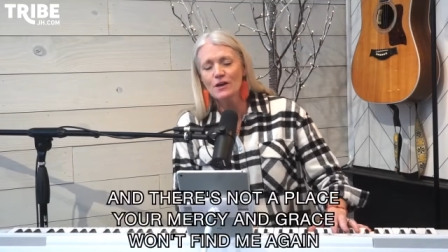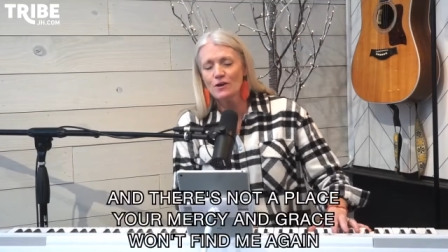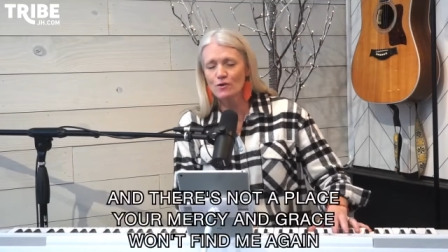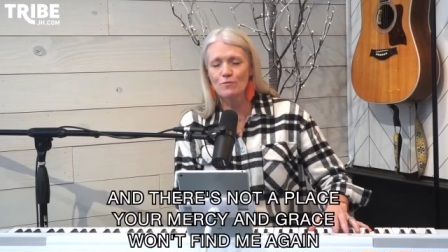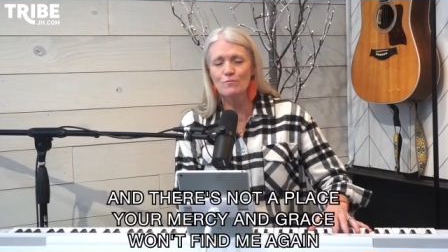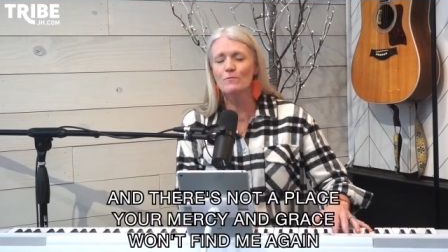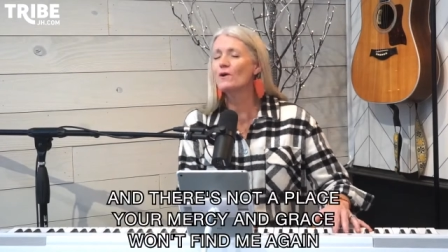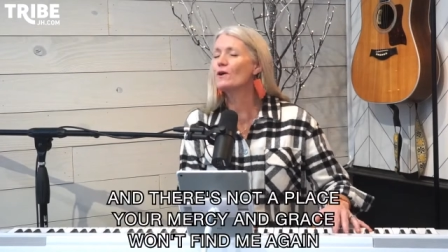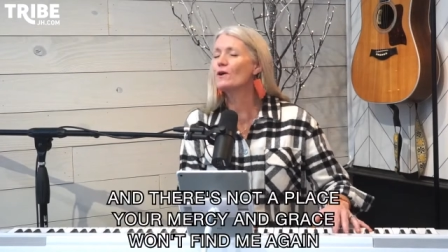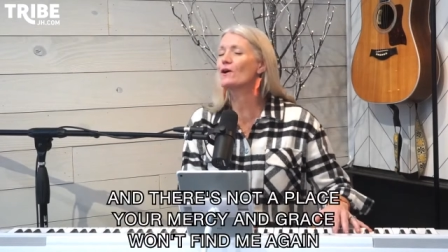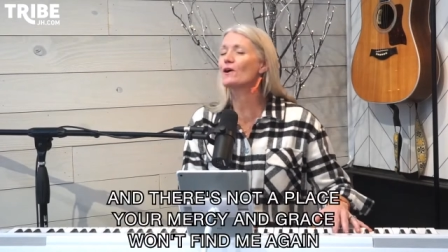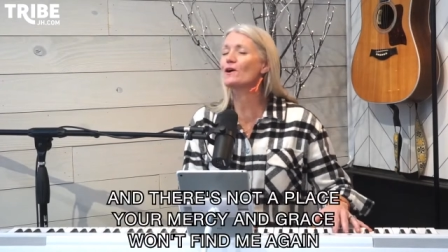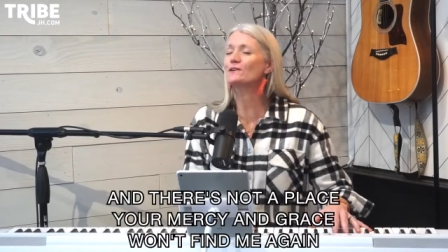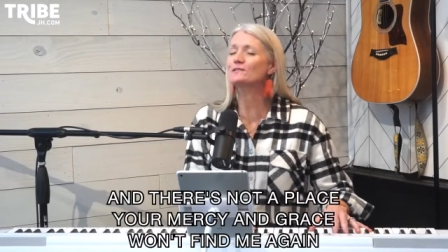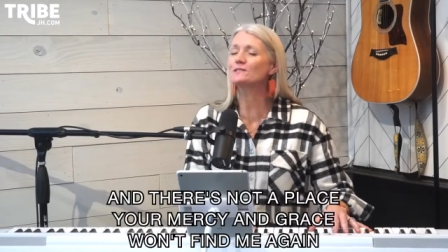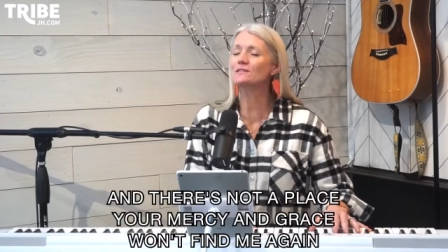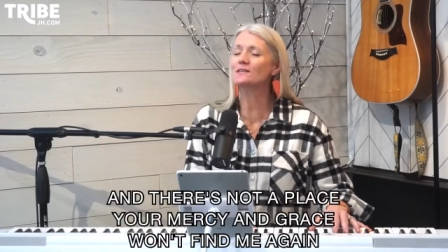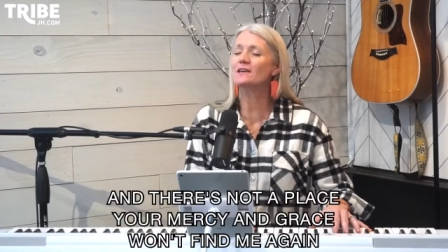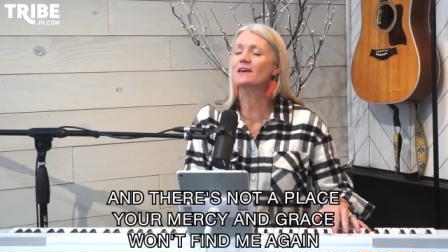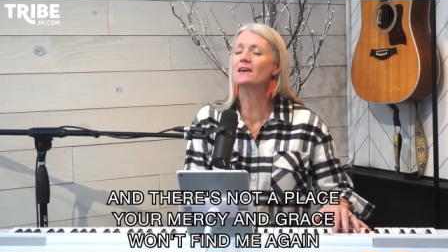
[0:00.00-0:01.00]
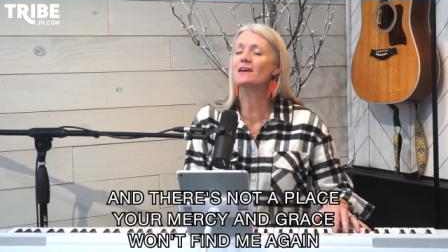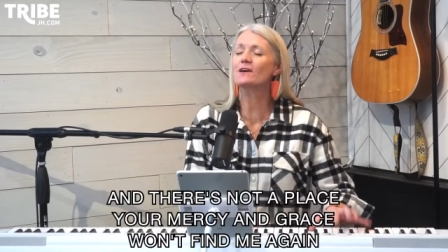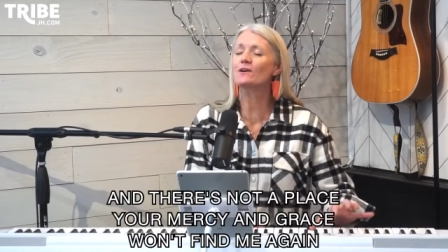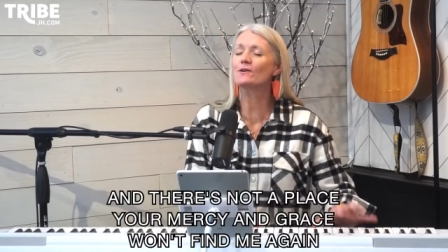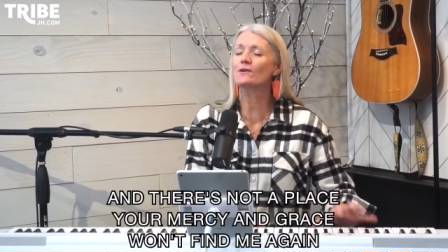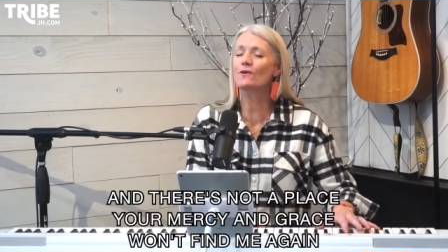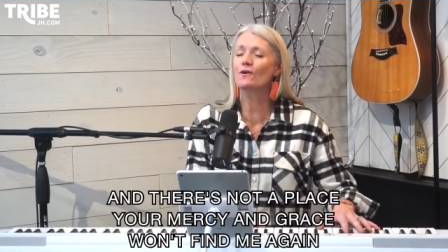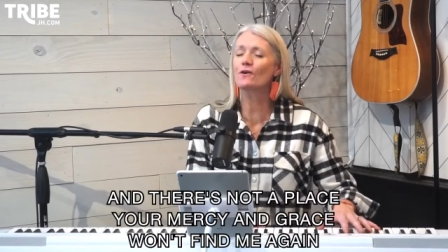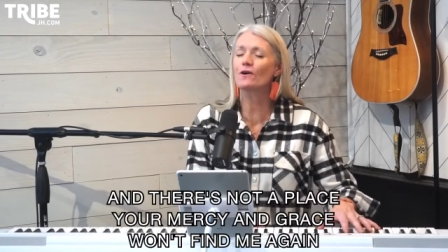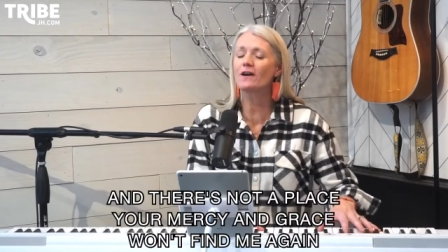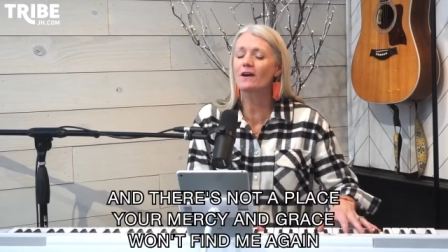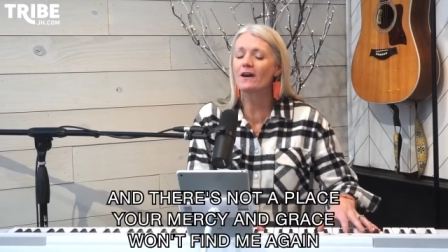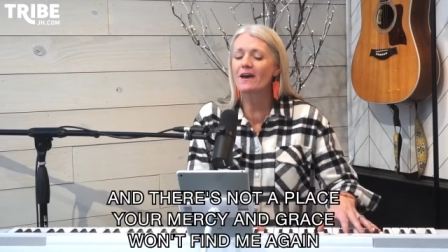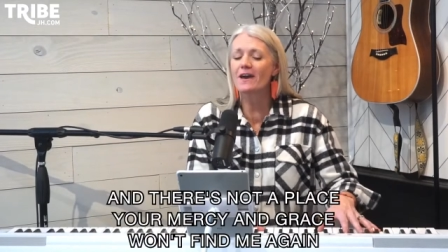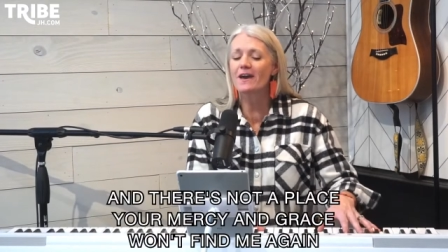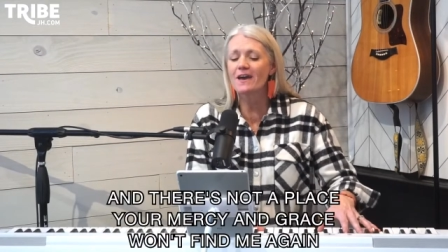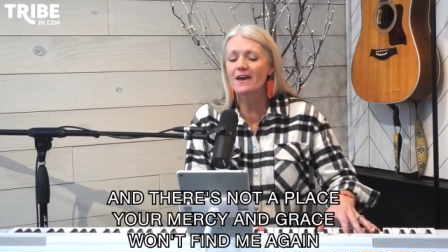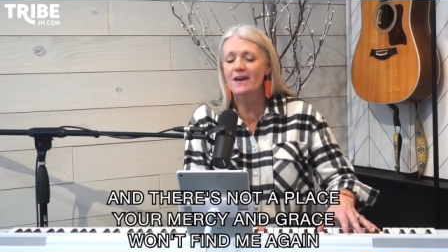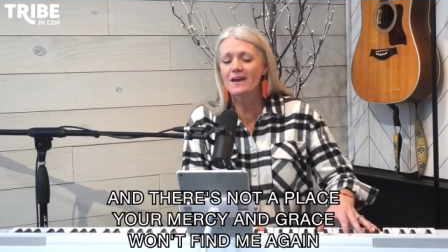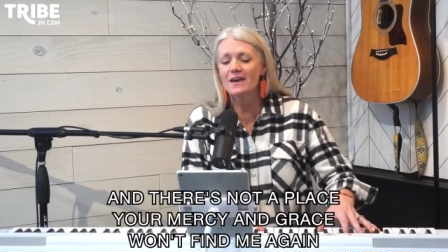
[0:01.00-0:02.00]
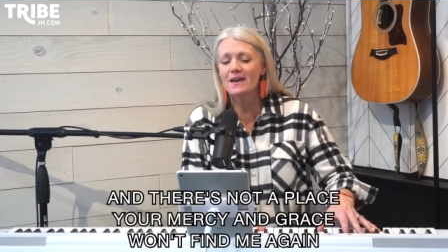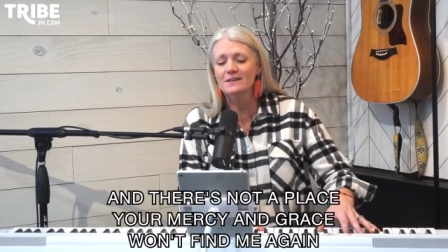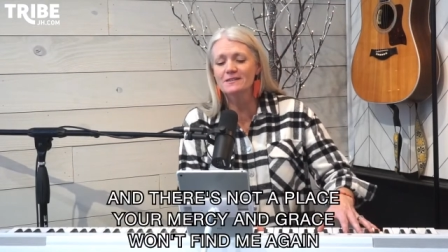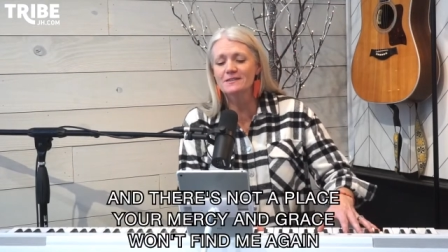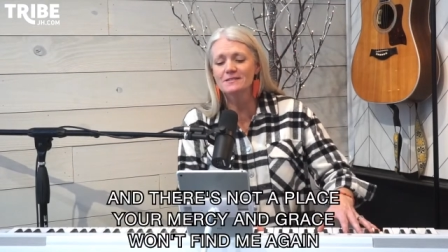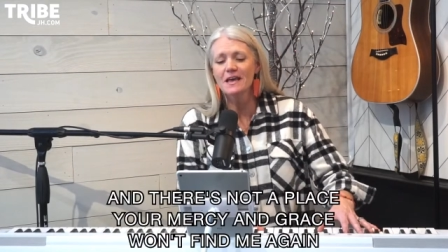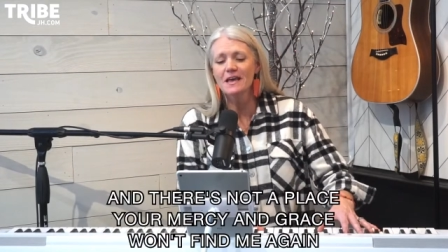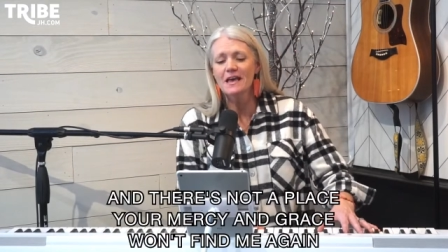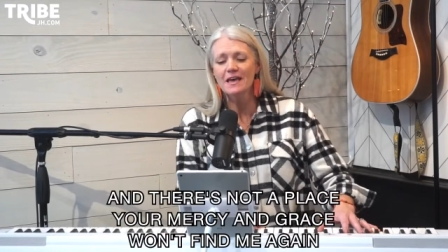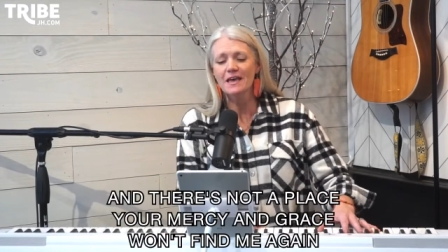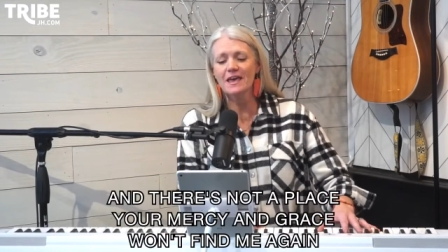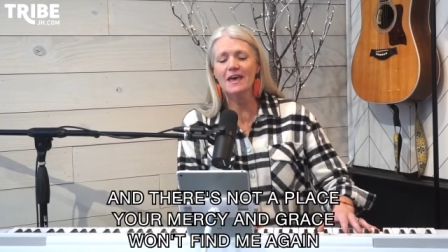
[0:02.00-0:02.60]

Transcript: your mercy and grace